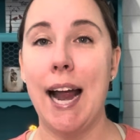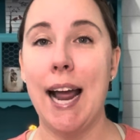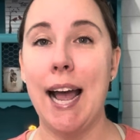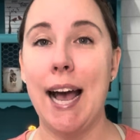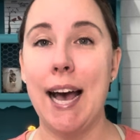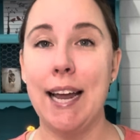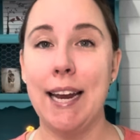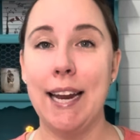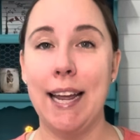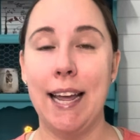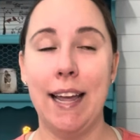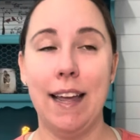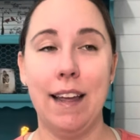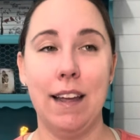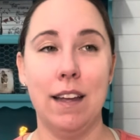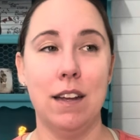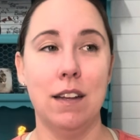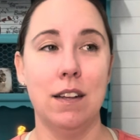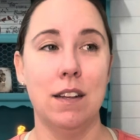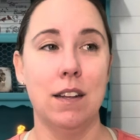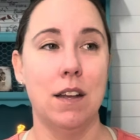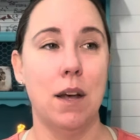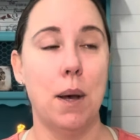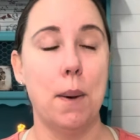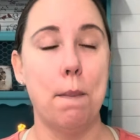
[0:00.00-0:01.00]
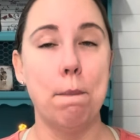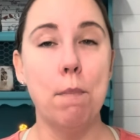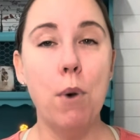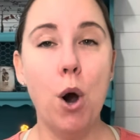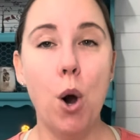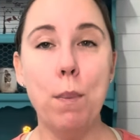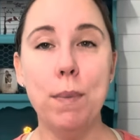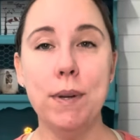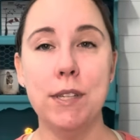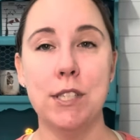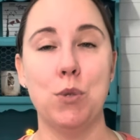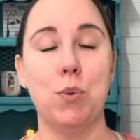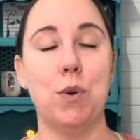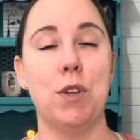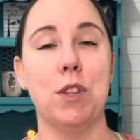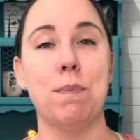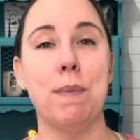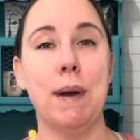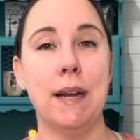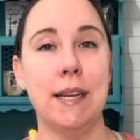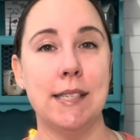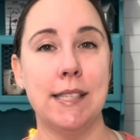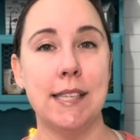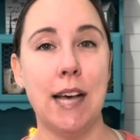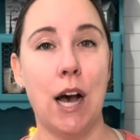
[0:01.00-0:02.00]
had a moment with
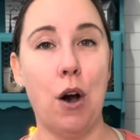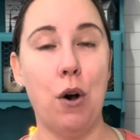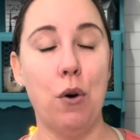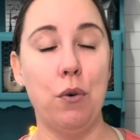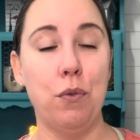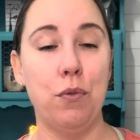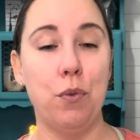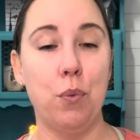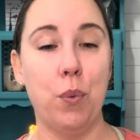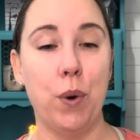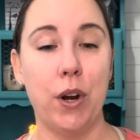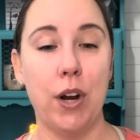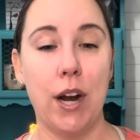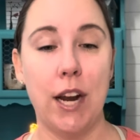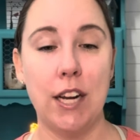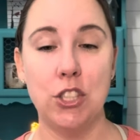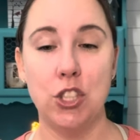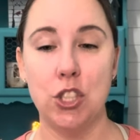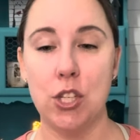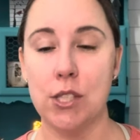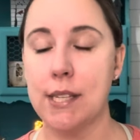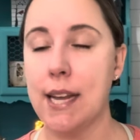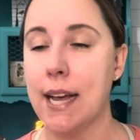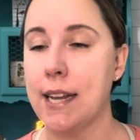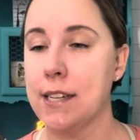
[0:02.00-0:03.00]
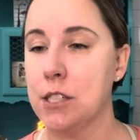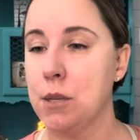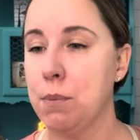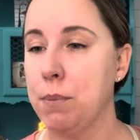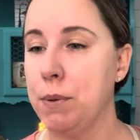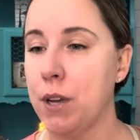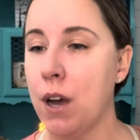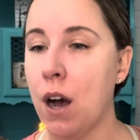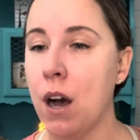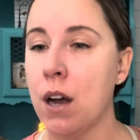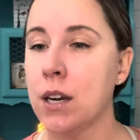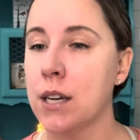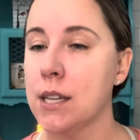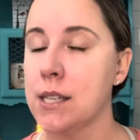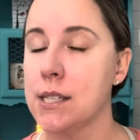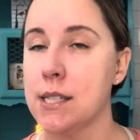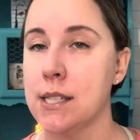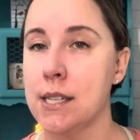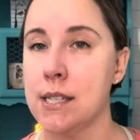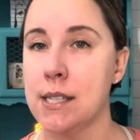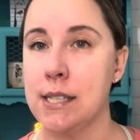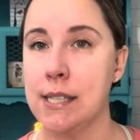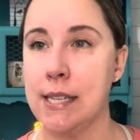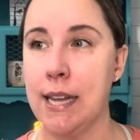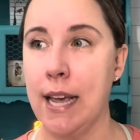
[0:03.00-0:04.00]
myself where I just had to be honest
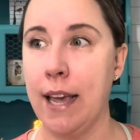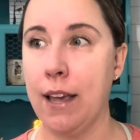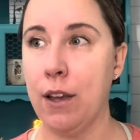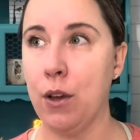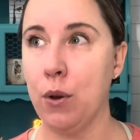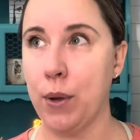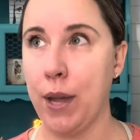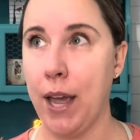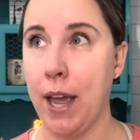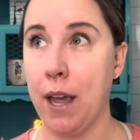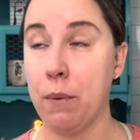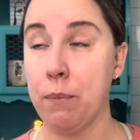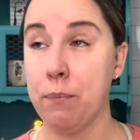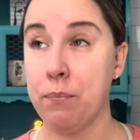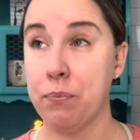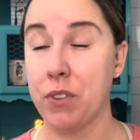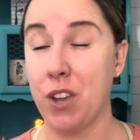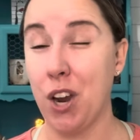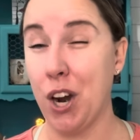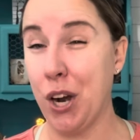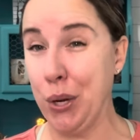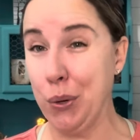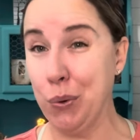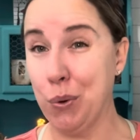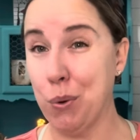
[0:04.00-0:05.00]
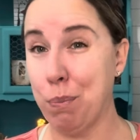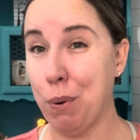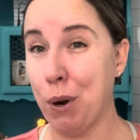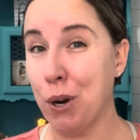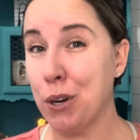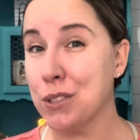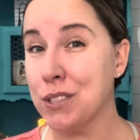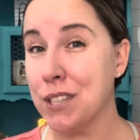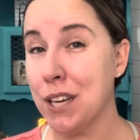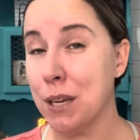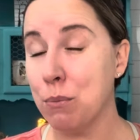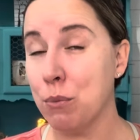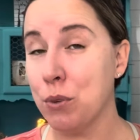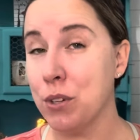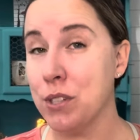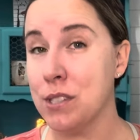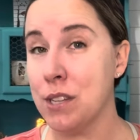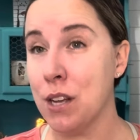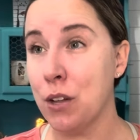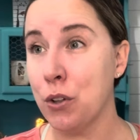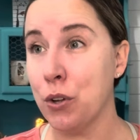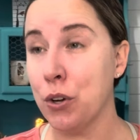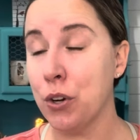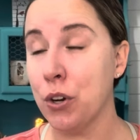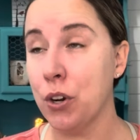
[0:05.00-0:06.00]
and say, okay, are you a part-time
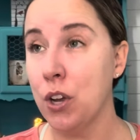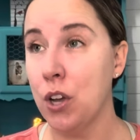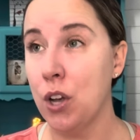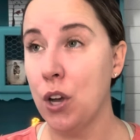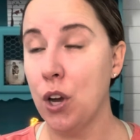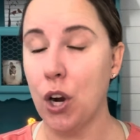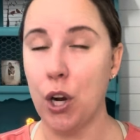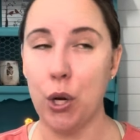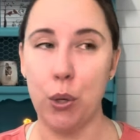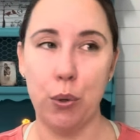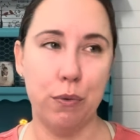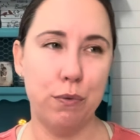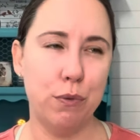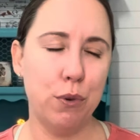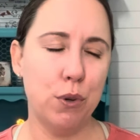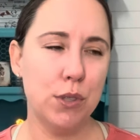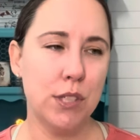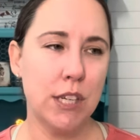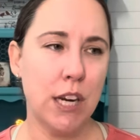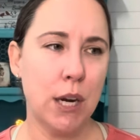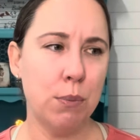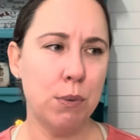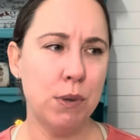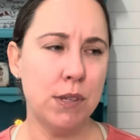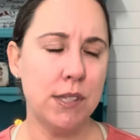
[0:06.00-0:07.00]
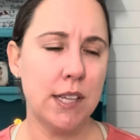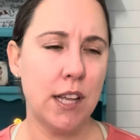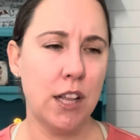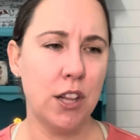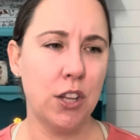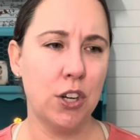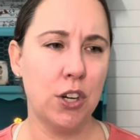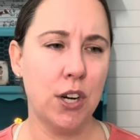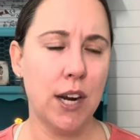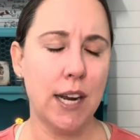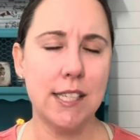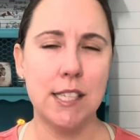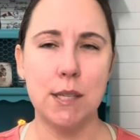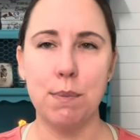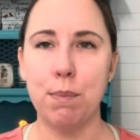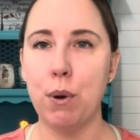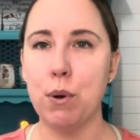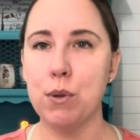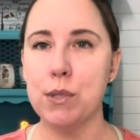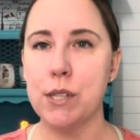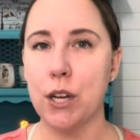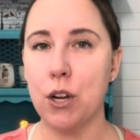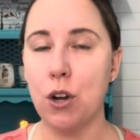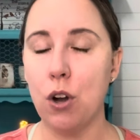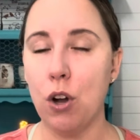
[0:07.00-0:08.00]
reseller? Are you a full-time reseller? I
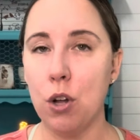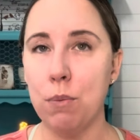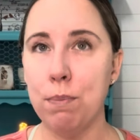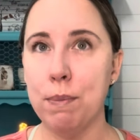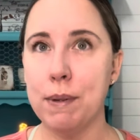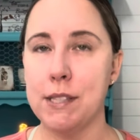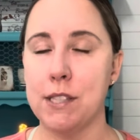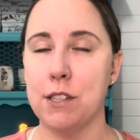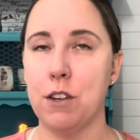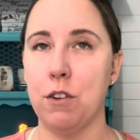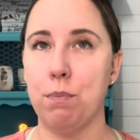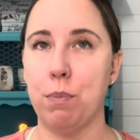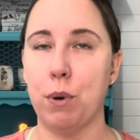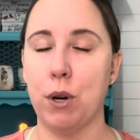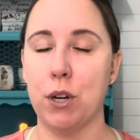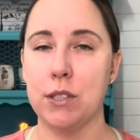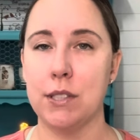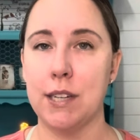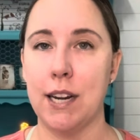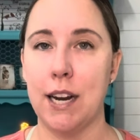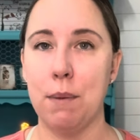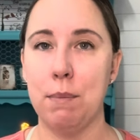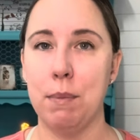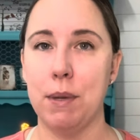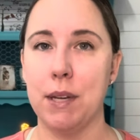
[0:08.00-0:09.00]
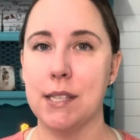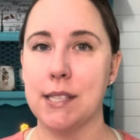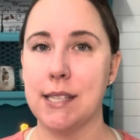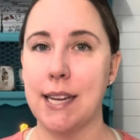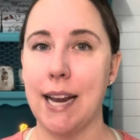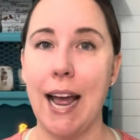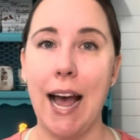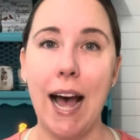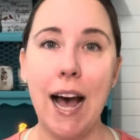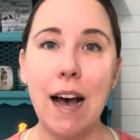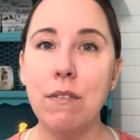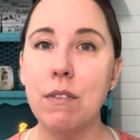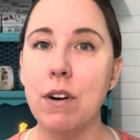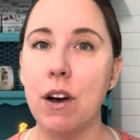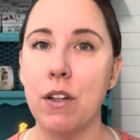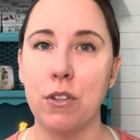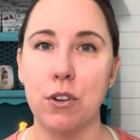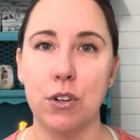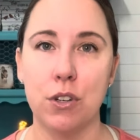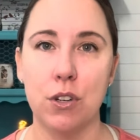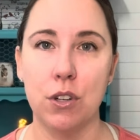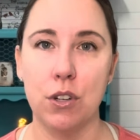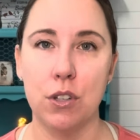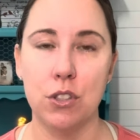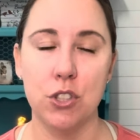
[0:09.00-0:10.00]
suppose I called myself part-time because I have
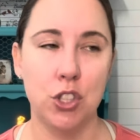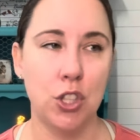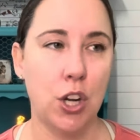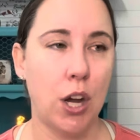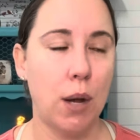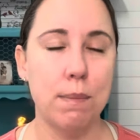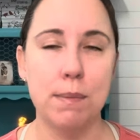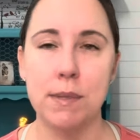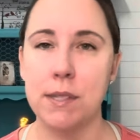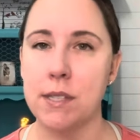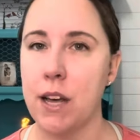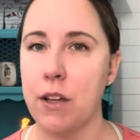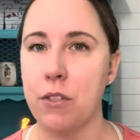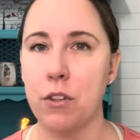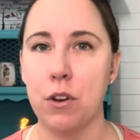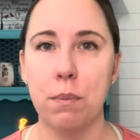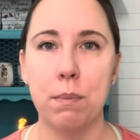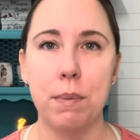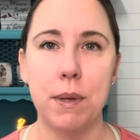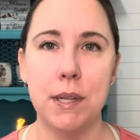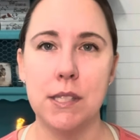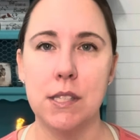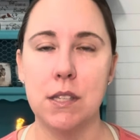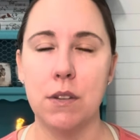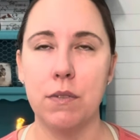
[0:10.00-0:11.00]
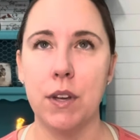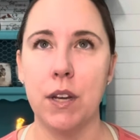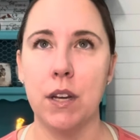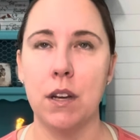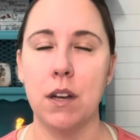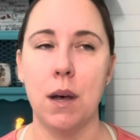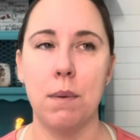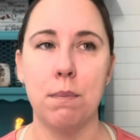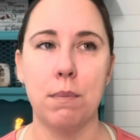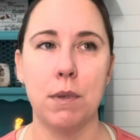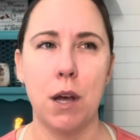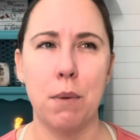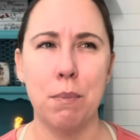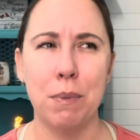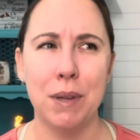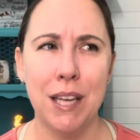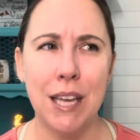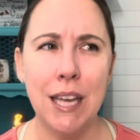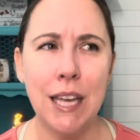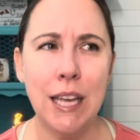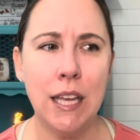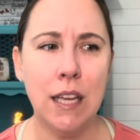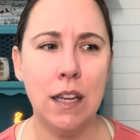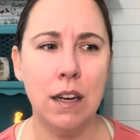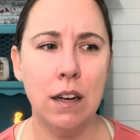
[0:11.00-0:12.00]
other jobs and other means of income coming
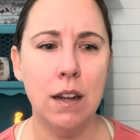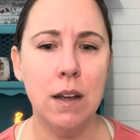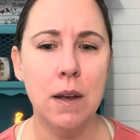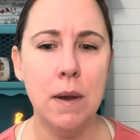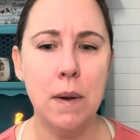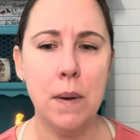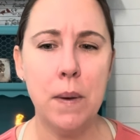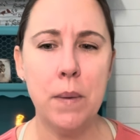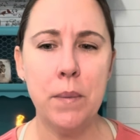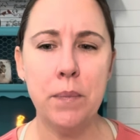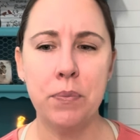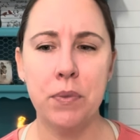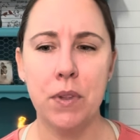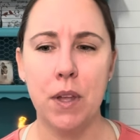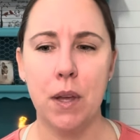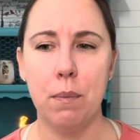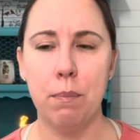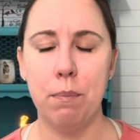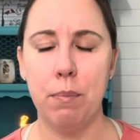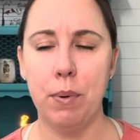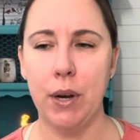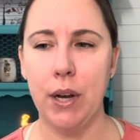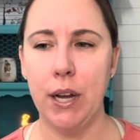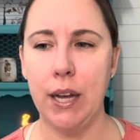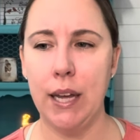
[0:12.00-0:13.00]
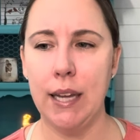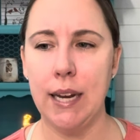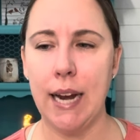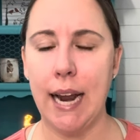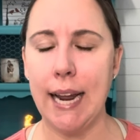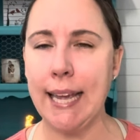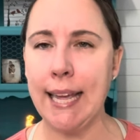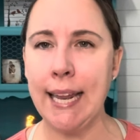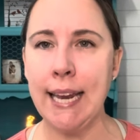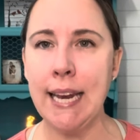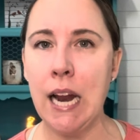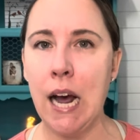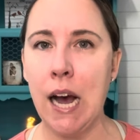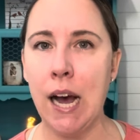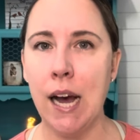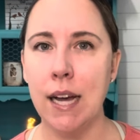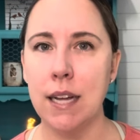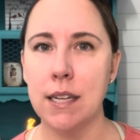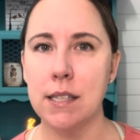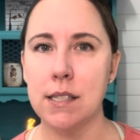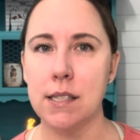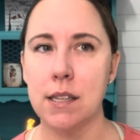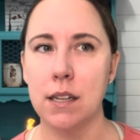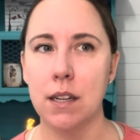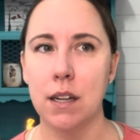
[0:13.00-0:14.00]
in, but I
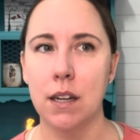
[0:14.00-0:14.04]
cannot